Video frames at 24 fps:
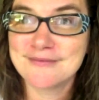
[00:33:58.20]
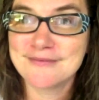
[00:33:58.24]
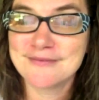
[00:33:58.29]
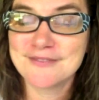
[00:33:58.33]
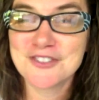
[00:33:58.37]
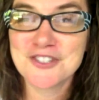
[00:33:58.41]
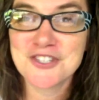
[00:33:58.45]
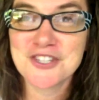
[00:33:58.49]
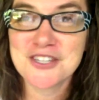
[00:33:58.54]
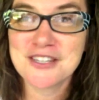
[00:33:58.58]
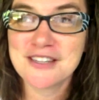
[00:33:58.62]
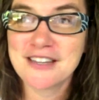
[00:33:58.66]

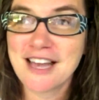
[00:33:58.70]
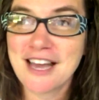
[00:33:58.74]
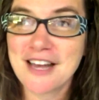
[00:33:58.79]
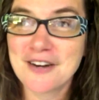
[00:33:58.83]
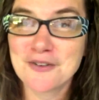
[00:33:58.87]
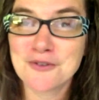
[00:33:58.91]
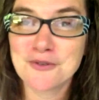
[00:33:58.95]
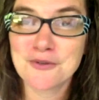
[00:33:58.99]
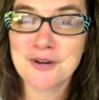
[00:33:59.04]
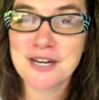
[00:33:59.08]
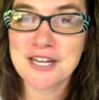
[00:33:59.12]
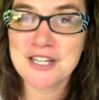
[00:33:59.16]
She had
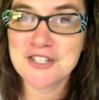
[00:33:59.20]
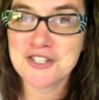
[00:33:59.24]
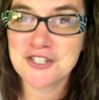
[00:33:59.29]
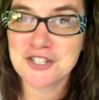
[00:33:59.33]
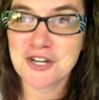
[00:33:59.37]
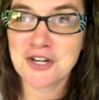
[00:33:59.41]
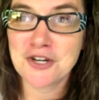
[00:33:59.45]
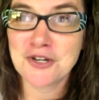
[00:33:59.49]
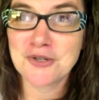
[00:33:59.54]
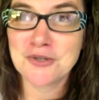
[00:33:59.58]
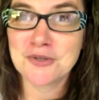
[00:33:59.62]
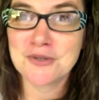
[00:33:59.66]
a great
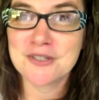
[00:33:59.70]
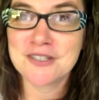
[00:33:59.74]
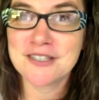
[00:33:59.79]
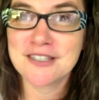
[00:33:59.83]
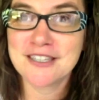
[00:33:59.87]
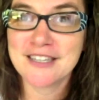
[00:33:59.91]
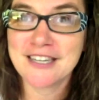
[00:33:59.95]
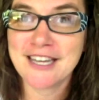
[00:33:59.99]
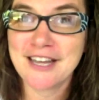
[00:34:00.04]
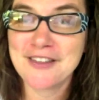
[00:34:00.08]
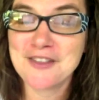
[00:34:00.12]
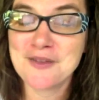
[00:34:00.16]
show.
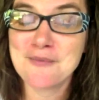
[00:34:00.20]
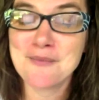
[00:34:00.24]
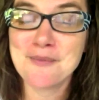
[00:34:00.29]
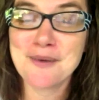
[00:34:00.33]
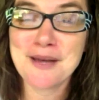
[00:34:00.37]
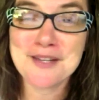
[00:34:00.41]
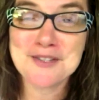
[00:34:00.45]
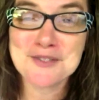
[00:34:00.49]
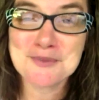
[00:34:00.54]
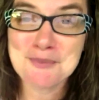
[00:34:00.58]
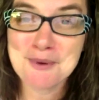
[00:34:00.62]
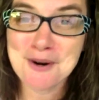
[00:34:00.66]
And the
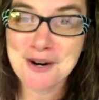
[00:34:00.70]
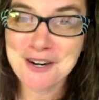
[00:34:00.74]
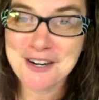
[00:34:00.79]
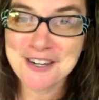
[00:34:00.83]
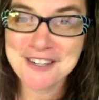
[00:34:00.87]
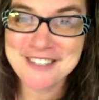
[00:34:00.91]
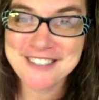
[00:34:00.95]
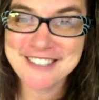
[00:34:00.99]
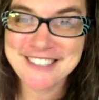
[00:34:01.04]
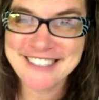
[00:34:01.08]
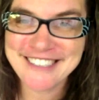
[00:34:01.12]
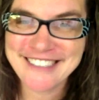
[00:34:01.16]
best
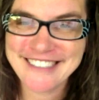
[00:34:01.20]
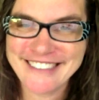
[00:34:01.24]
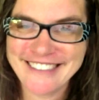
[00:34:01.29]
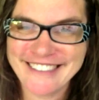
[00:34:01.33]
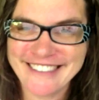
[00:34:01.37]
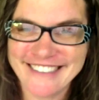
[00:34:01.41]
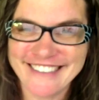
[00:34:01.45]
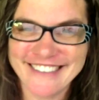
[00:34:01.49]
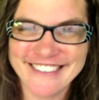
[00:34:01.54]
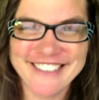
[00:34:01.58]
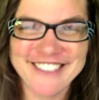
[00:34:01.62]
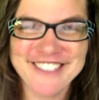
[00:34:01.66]
part,
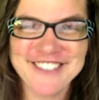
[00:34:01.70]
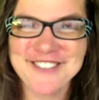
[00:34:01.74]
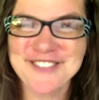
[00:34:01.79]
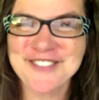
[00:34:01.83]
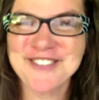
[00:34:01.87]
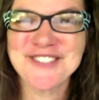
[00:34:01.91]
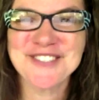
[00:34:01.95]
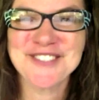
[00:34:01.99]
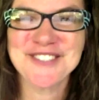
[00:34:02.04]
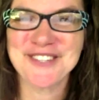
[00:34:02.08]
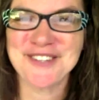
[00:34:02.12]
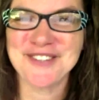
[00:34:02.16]
this
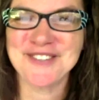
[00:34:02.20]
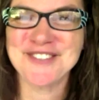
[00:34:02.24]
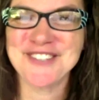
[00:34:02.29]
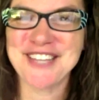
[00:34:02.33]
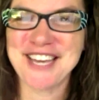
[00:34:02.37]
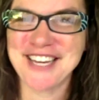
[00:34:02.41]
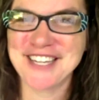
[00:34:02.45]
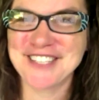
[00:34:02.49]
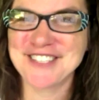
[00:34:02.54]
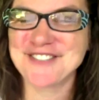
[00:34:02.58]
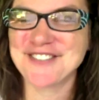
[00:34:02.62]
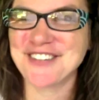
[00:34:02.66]
was so
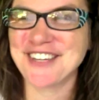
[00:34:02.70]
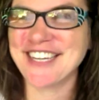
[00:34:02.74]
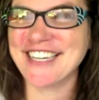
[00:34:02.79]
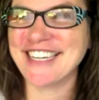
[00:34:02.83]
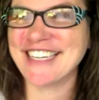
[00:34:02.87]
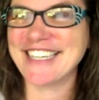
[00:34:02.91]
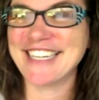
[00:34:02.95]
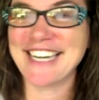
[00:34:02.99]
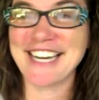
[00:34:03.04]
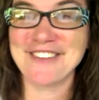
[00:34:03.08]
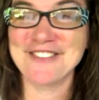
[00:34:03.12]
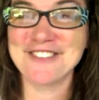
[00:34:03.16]

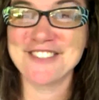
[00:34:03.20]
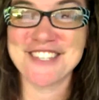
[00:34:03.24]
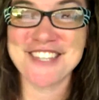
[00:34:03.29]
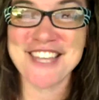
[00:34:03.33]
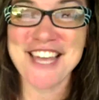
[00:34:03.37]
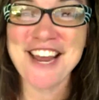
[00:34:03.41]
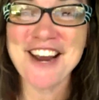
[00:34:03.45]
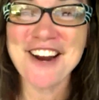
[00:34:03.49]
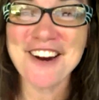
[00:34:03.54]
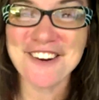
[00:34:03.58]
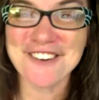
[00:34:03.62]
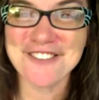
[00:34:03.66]
satisfying, and I was
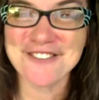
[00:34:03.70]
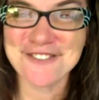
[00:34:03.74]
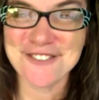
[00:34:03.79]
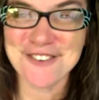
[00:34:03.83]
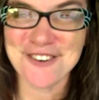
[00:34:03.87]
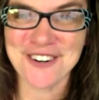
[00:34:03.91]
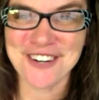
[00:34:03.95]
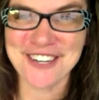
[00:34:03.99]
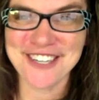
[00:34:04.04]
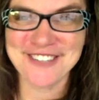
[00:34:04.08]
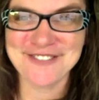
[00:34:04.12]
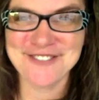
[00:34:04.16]
there
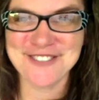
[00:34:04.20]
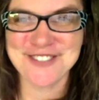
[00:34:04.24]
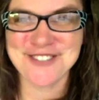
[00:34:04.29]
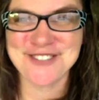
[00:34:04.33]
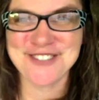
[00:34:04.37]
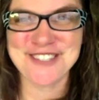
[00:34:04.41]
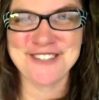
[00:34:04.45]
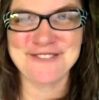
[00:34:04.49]
for it, which is